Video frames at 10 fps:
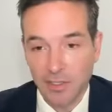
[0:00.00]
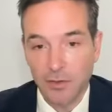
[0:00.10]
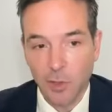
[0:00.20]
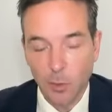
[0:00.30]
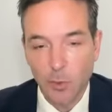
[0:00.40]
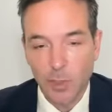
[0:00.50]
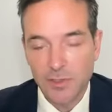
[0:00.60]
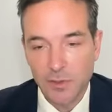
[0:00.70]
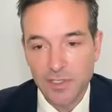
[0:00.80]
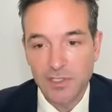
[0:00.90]
Noble
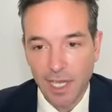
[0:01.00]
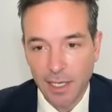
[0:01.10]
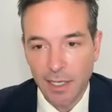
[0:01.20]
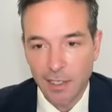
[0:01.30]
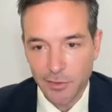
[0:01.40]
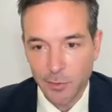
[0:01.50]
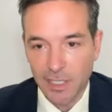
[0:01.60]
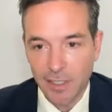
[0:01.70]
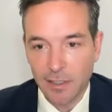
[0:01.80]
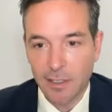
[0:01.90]
Resources, Shanghai
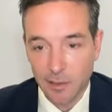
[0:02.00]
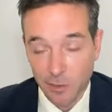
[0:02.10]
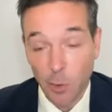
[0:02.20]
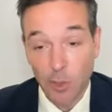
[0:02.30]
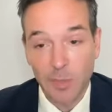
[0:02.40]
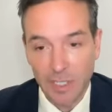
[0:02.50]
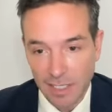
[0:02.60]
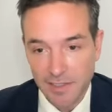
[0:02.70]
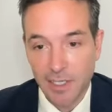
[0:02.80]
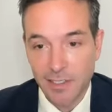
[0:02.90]
Intermediate Court, but
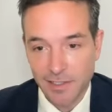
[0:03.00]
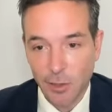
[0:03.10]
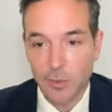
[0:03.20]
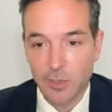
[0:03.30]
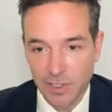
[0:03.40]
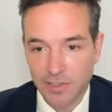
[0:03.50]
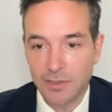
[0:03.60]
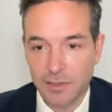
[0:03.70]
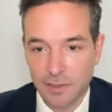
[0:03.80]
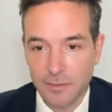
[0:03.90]
SIAC Arbitration.